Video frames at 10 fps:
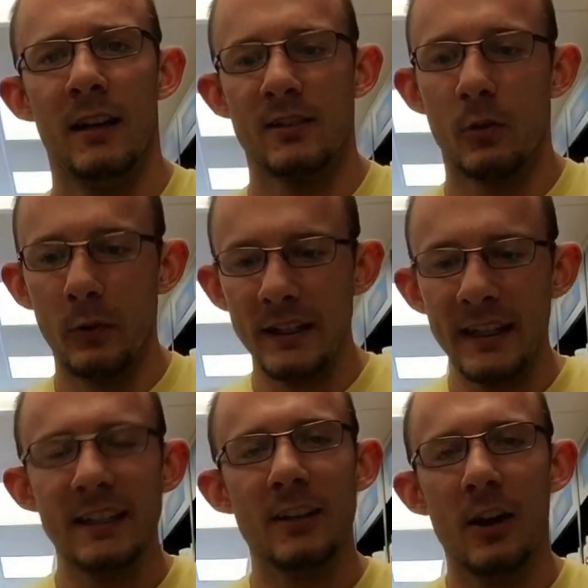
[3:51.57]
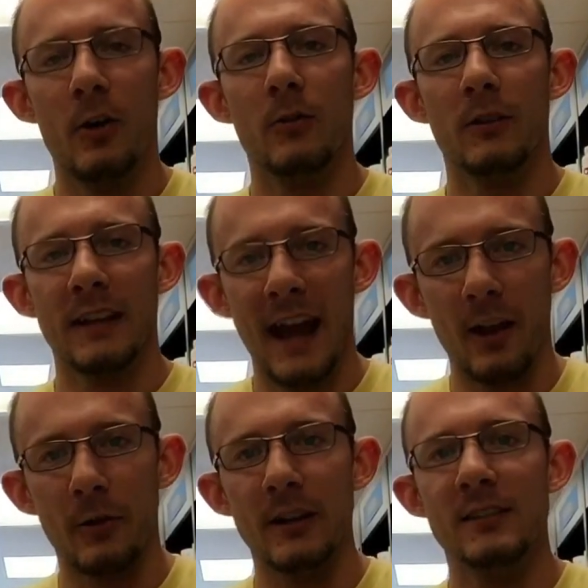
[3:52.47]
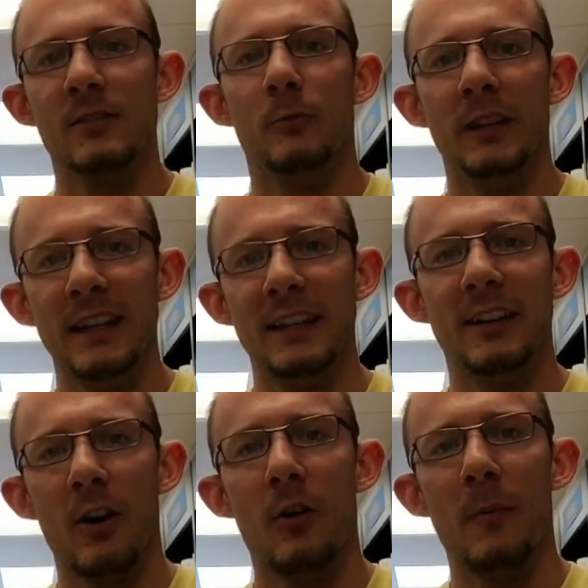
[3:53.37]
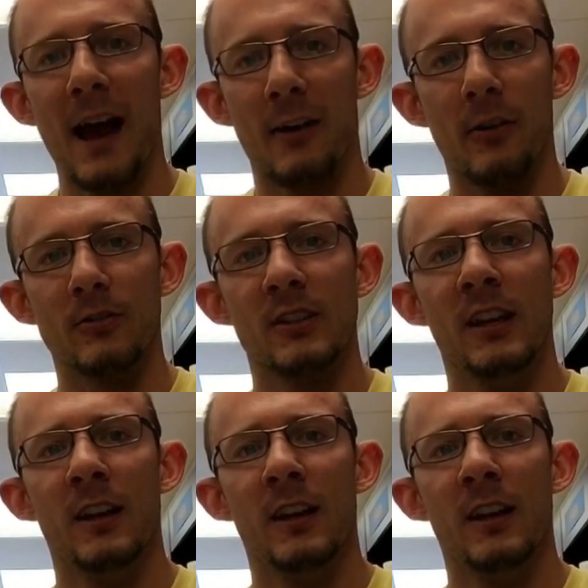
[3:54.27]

So we need to know calories, we need to know macros.